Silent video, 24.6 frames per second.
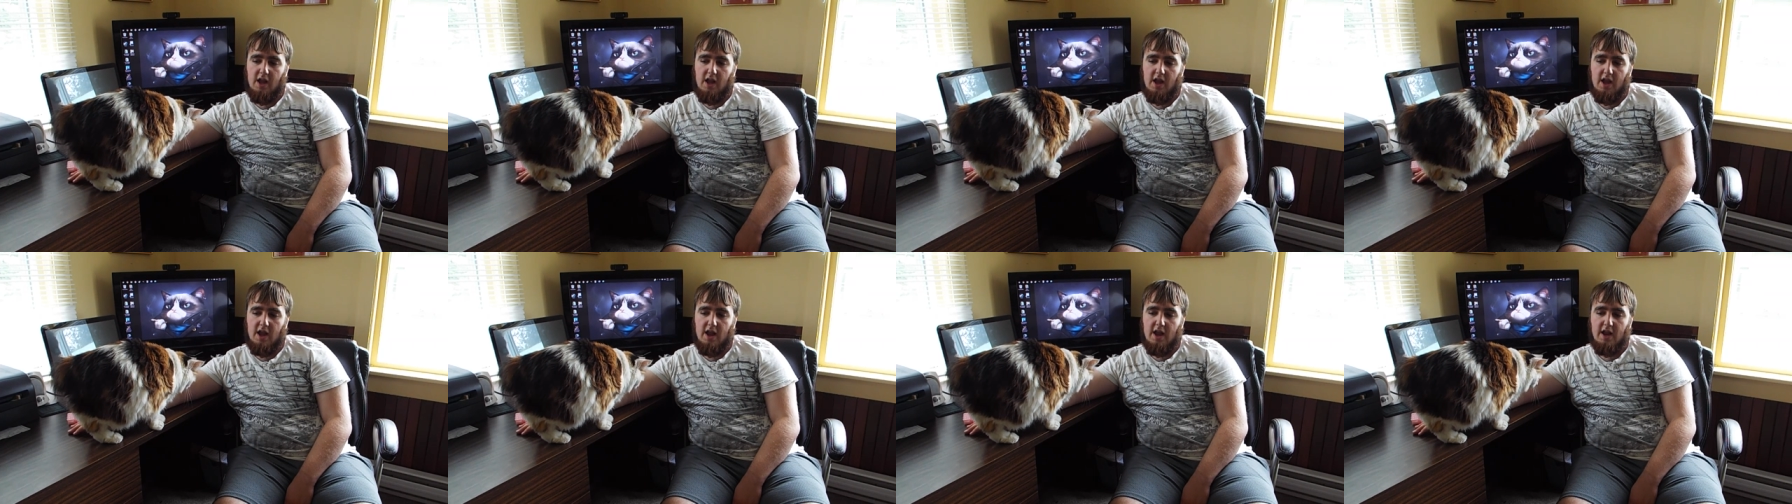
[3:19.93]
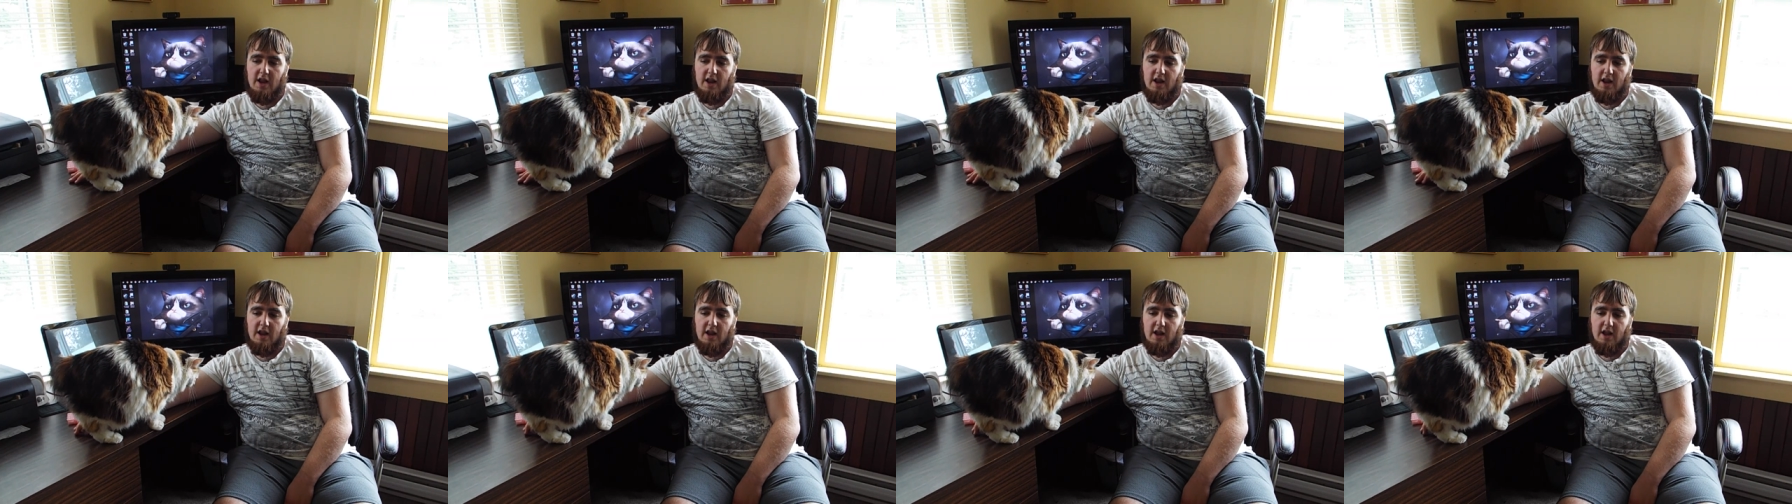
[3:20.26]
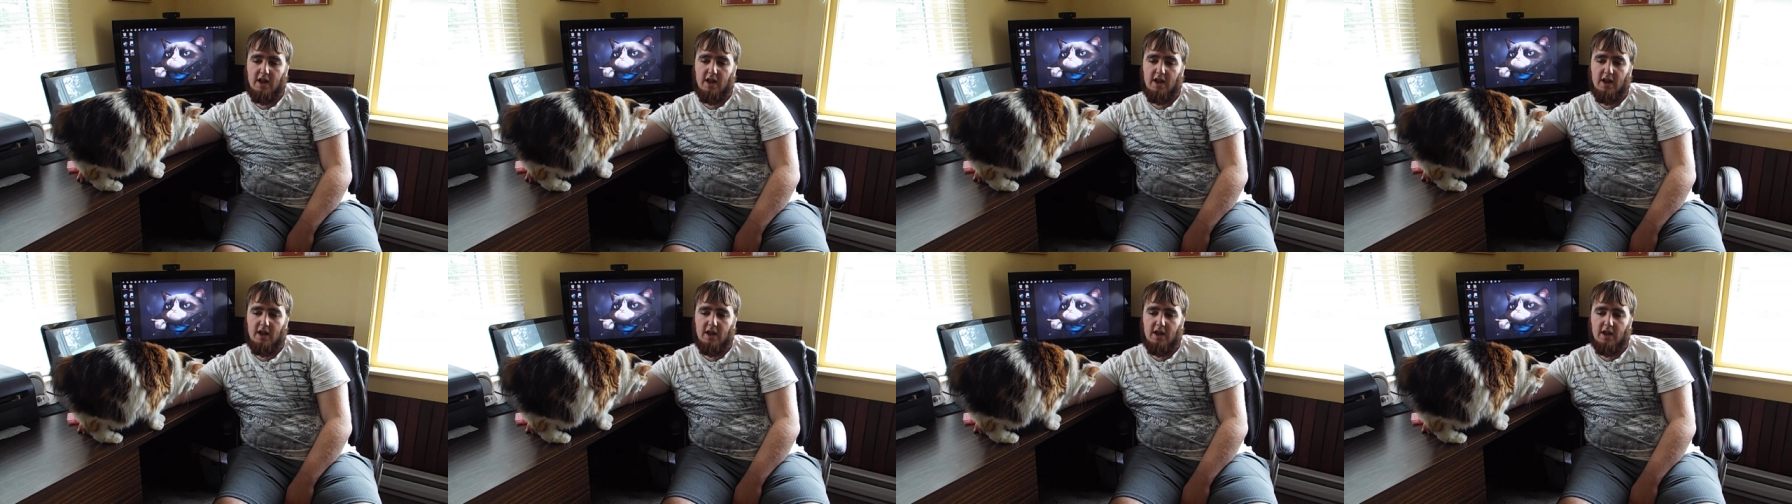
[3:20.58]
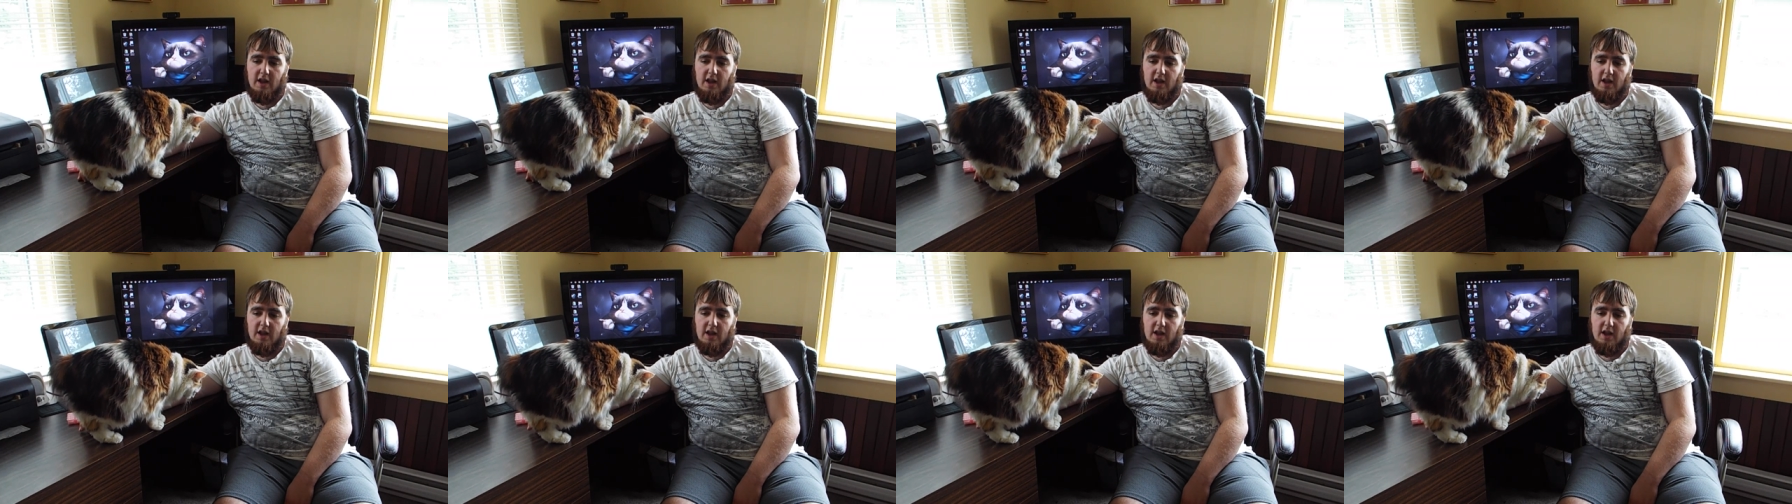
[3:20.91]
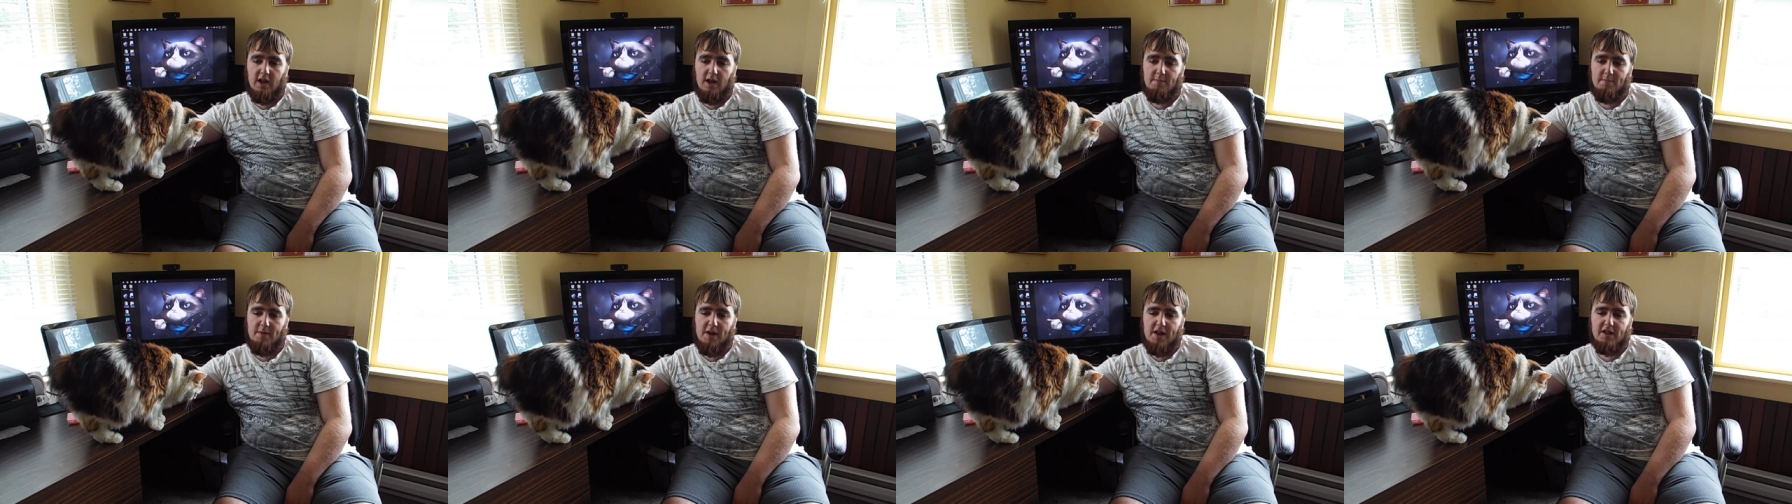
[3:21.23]
it
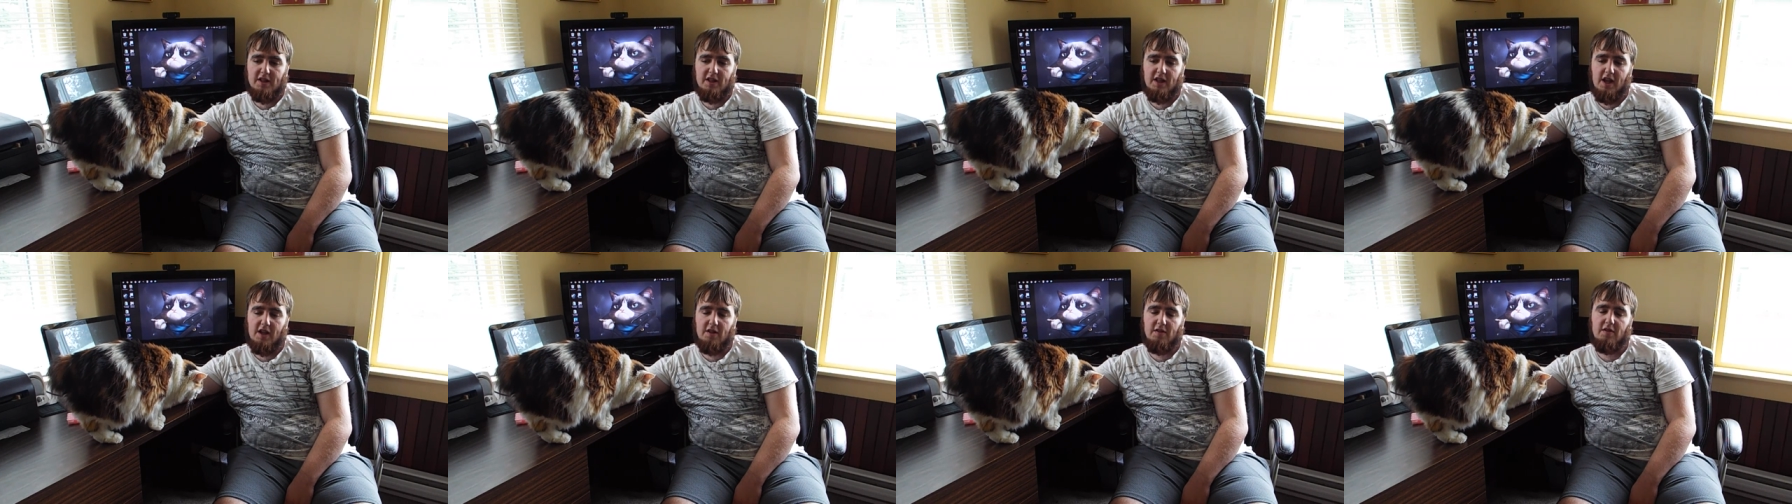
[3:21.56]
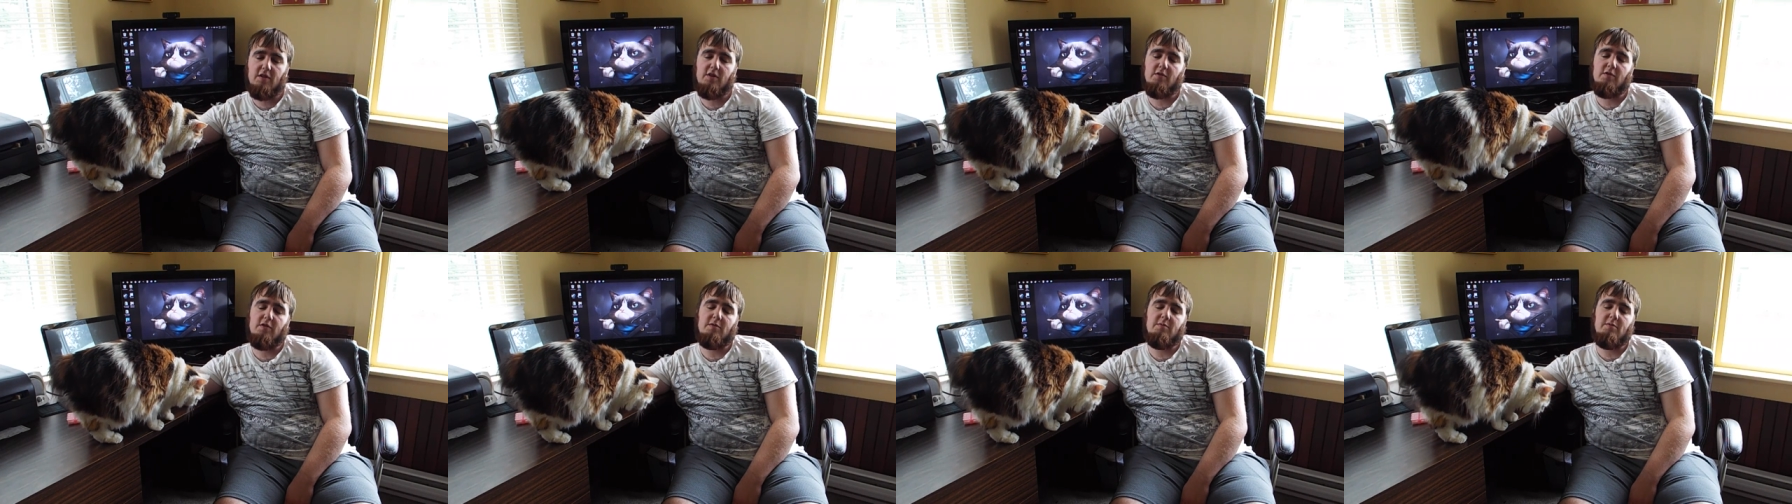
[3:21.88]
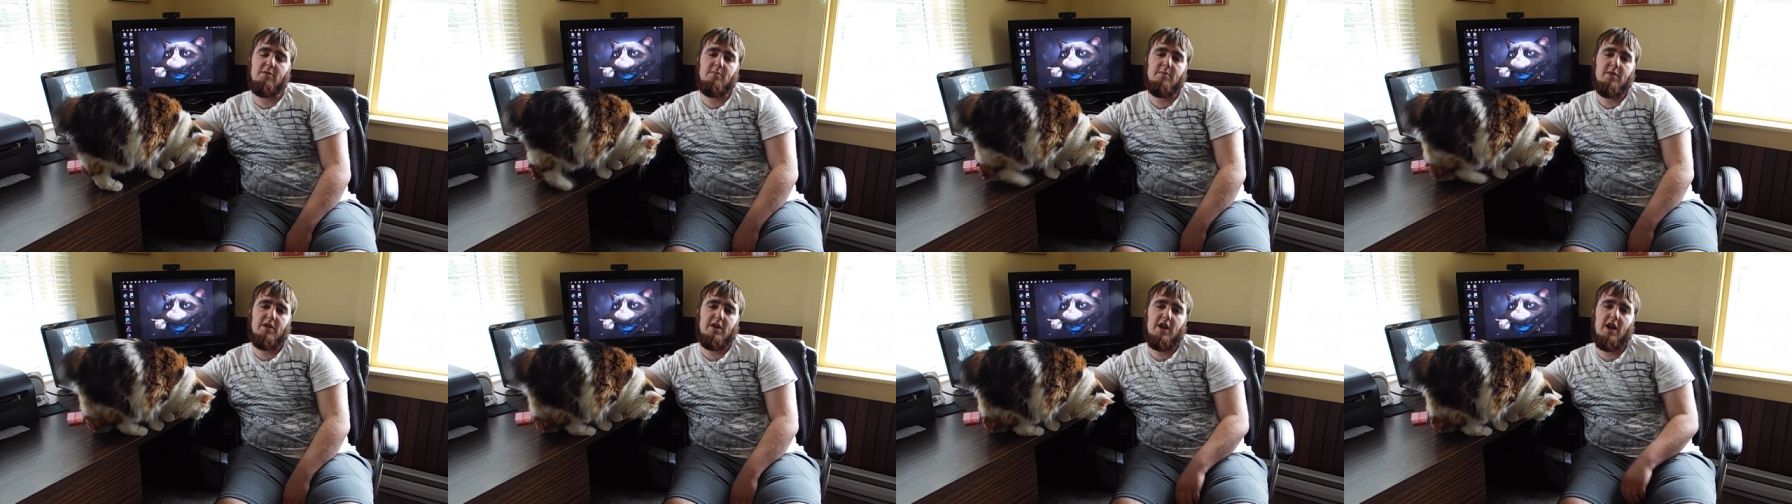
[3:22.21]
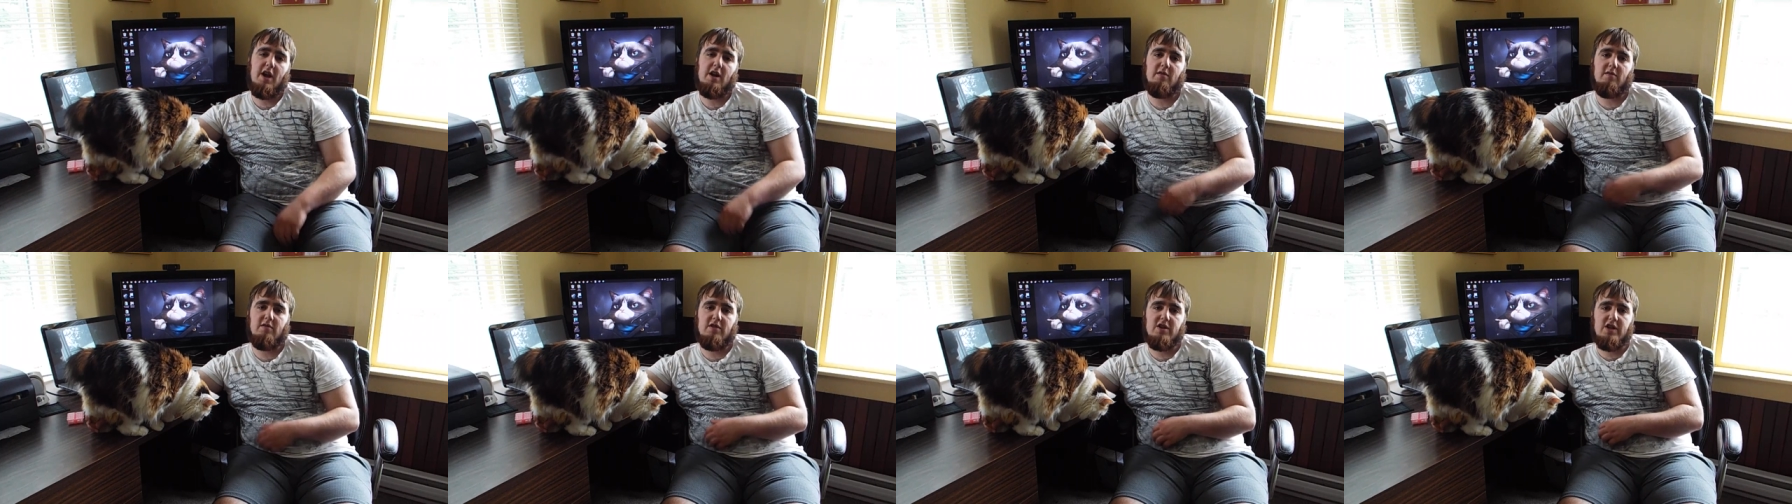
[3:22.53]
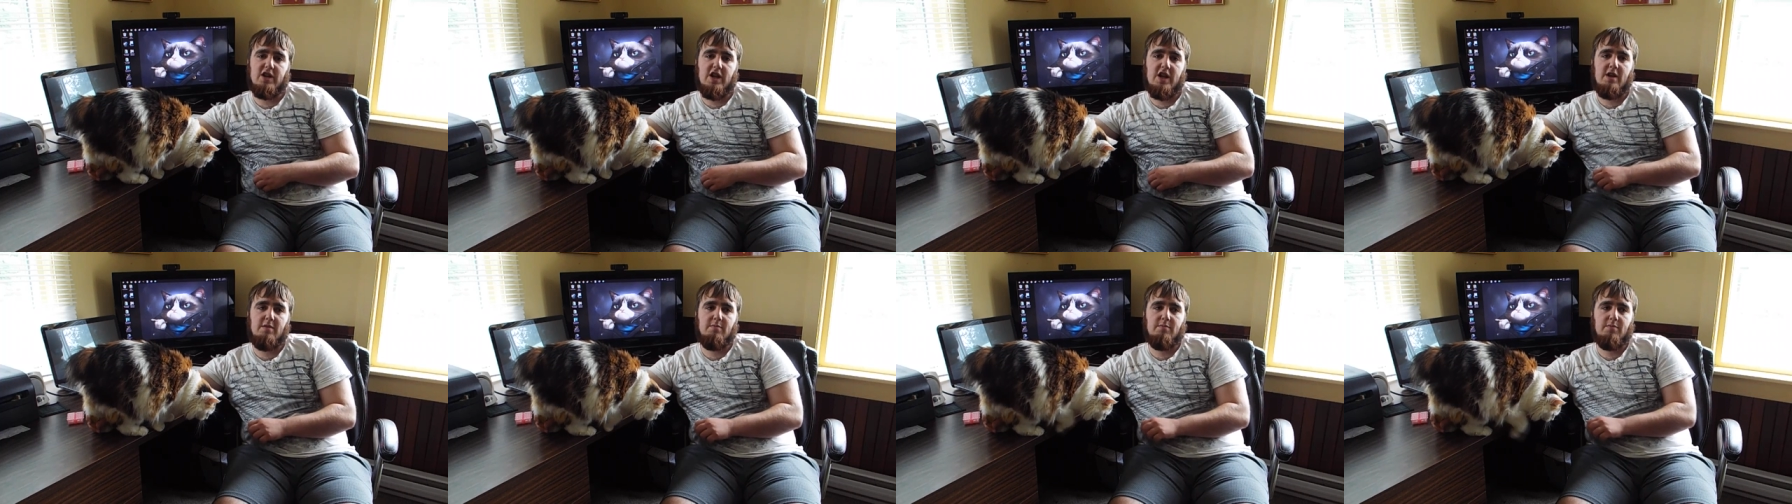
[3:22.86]
it basically has to do with me being out of
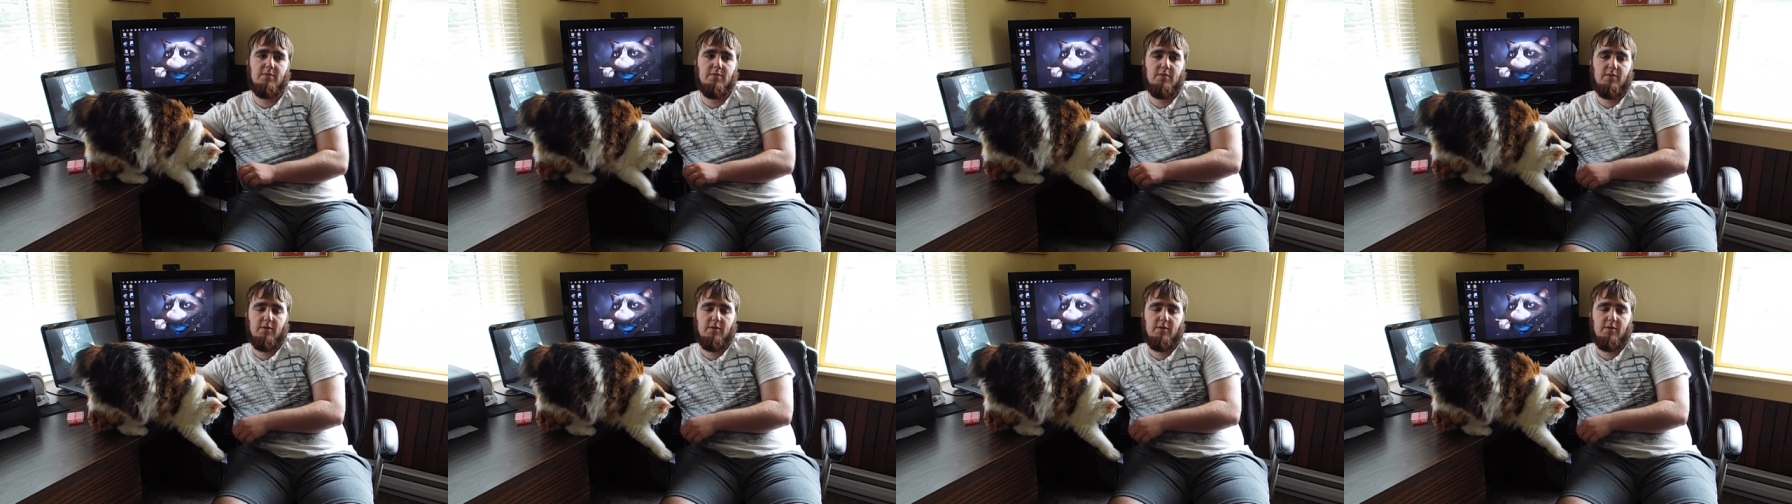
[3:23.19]
shape.